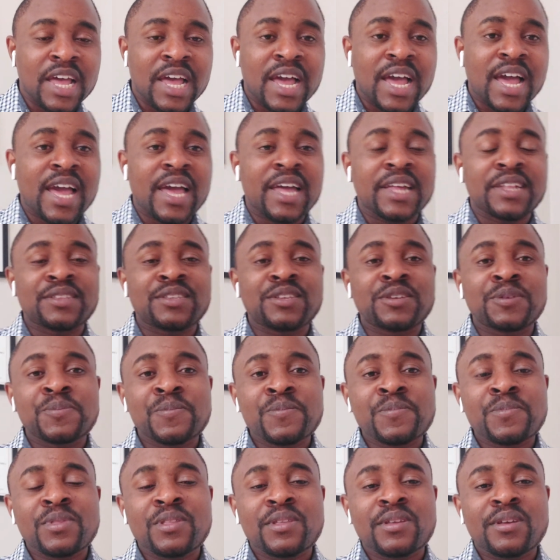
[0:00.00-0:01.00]
And
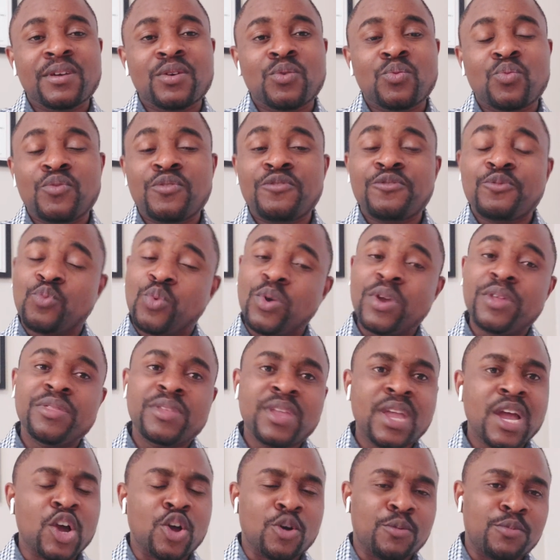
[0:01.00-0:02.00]
with
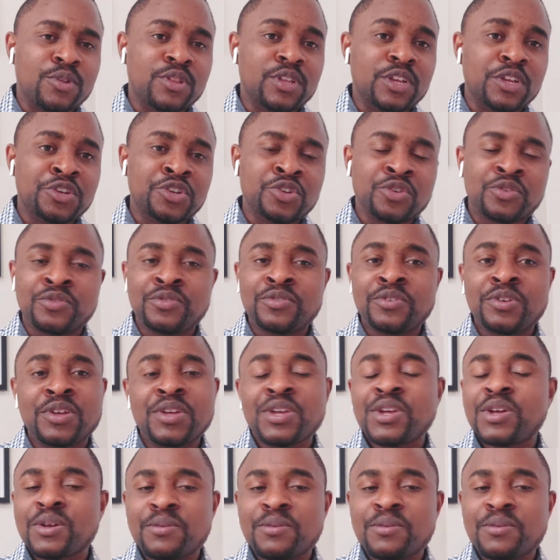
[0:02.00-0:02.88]
the accommodation,